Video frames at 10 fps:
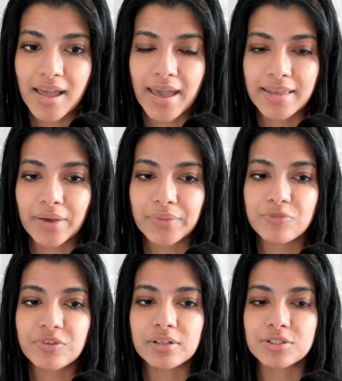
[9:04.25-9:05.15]
And now they
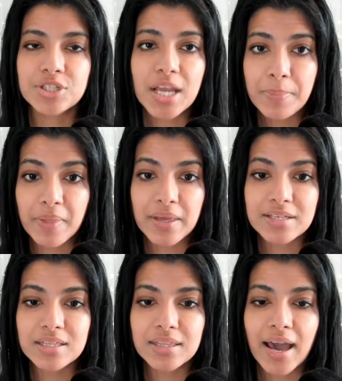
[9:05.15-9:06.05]
feel ashamed that they
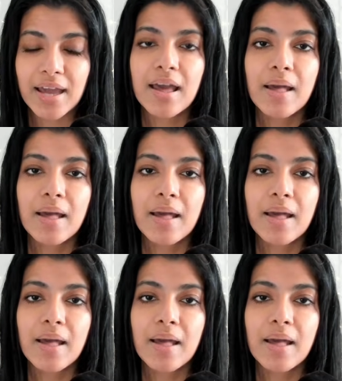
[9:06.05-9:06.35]
did that.